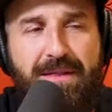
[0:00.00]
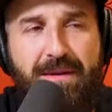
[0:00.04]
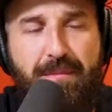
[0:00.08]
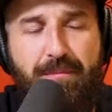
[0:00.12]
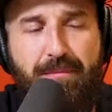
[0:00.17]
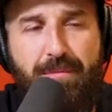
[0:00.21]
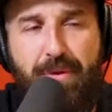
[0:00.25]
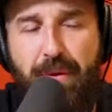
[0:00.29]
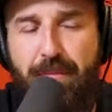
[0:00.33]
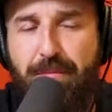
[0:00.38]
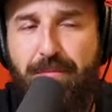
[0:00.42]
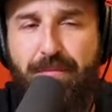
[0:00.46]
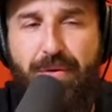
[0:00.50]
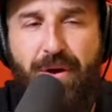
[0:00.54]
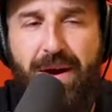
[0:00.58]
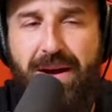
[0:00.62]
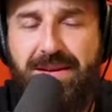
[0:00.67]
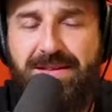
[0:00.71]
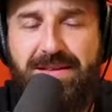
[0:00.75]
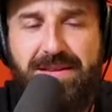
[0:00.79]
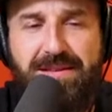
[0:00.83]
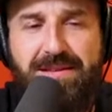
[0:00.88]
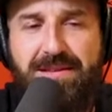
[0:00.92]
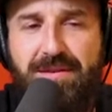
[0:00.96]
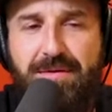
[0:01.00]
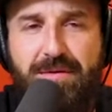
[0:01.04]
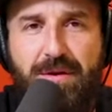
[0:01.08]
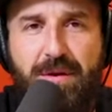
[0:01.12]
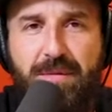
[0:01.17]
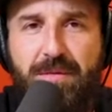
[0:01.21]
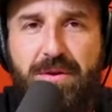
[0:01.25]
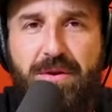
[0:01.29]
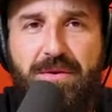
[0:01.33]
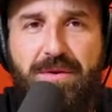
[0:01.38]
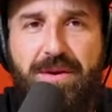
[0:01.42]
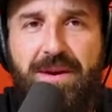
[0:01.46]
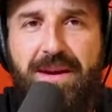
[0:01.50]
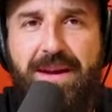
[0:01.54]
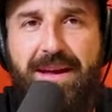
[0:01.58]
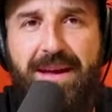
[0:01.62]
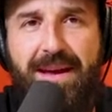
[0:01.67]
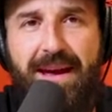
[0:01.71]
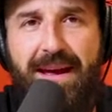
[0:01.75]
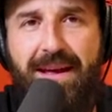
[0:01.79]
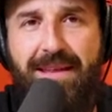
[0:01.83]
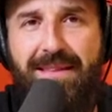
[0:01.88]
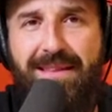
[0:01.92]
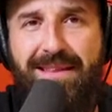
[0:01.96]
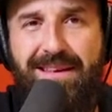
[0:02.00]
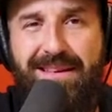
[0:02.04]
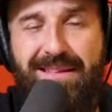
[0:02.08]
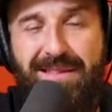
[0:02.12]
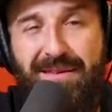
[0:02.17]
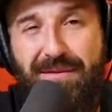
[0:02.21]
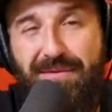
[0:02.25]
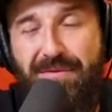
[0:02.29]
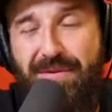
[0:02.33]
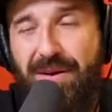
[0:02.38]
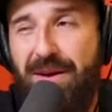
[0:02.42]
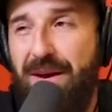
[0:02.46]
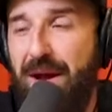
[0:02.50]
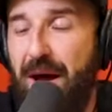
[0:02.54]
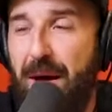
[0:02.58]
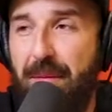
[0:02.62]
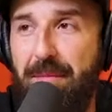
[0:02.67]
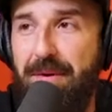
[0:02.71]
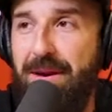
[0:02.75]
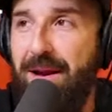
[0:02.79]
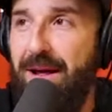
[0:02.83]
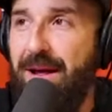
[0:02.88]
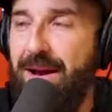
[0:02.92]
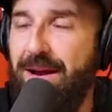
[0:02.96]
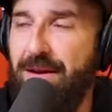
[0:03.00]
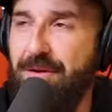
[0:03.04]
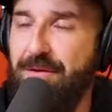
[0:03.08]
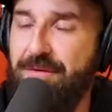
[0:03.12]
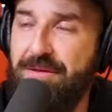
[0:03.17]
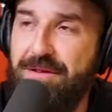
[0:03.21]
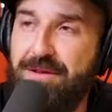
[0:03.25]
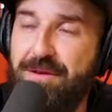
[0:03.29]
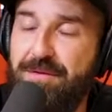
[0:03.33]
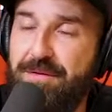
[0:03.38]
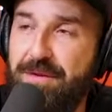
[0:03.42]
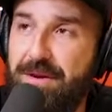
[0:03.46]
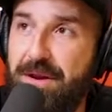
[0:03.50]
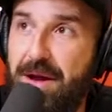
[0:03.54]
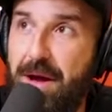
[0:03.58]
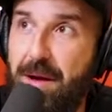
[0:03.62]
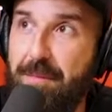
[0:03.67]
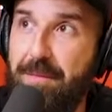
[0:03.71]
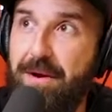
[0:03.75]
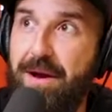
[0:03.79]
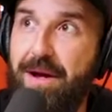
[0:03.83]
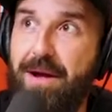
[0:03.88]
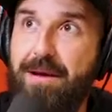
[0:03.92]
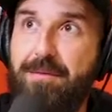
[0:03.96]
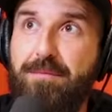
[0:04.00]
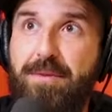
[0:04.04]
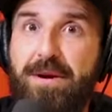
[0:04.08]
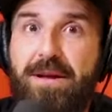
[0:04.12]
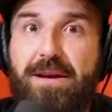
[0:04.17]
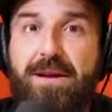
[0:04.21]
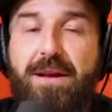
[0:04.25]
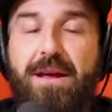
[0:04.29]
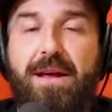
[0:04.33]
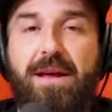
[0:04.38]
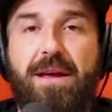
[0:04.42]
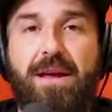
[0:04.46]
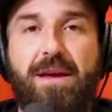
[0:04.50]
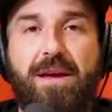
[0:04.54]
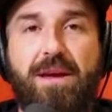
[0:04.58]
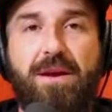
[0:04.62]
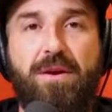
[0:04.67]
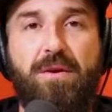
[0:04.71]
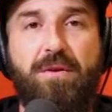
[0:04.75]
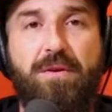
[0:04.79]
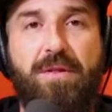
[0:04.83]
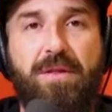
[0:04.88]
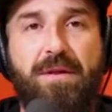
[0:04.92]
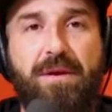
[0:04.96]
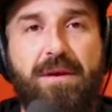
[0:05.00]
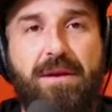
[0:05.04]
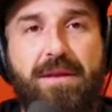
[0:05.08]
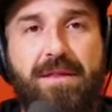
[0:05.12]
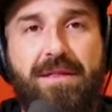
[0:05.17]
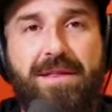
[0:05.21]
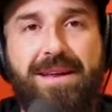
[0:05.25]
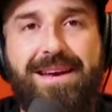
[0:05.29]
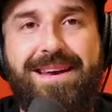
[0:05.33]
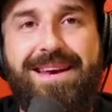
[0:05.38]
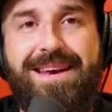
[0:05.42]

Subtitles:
the process of community and the phenomenon, I don't know if it's a phenomenon, but the